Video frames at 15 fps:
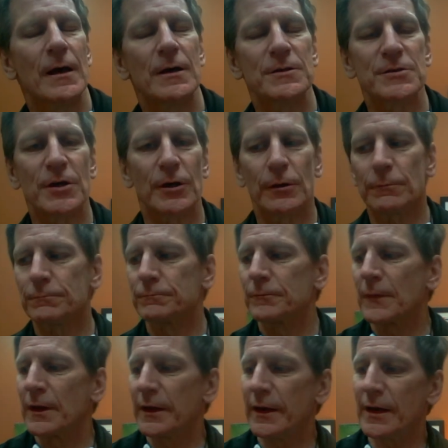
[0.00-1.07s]
So,
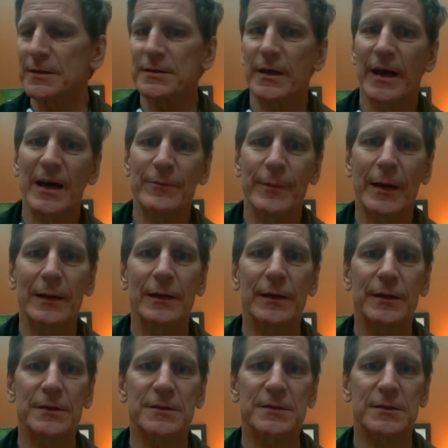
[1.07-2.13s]
yes, I have my
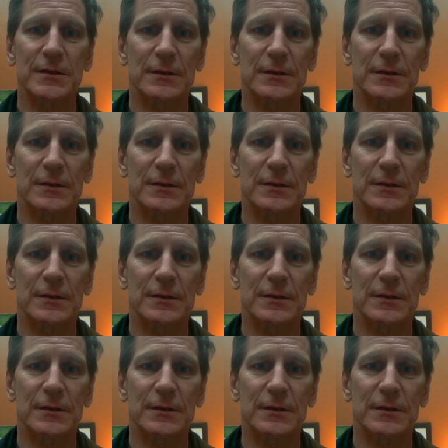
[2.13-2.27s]
list.